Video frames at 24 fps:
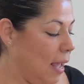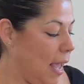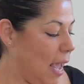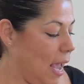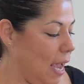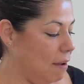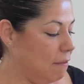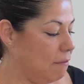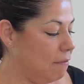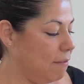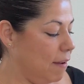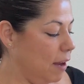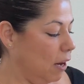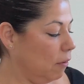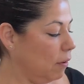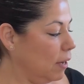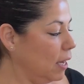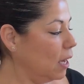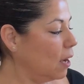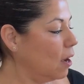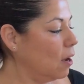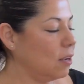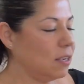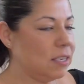a
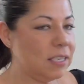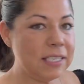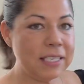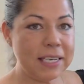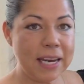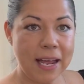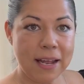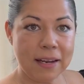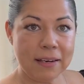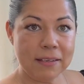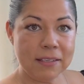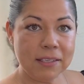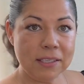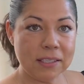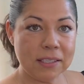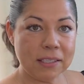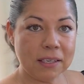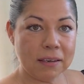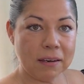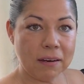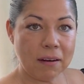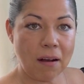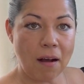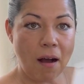very condensed
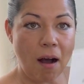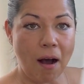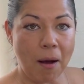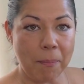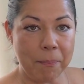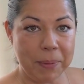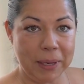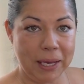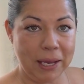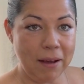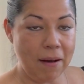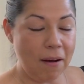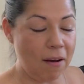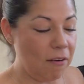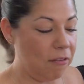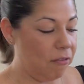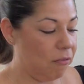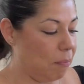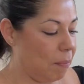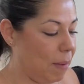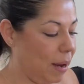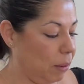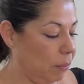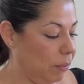copy of
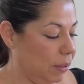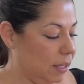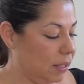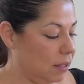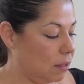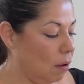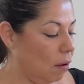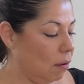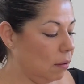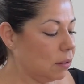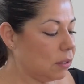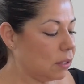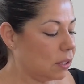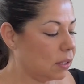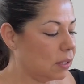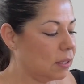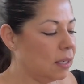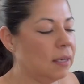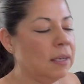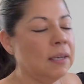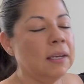my results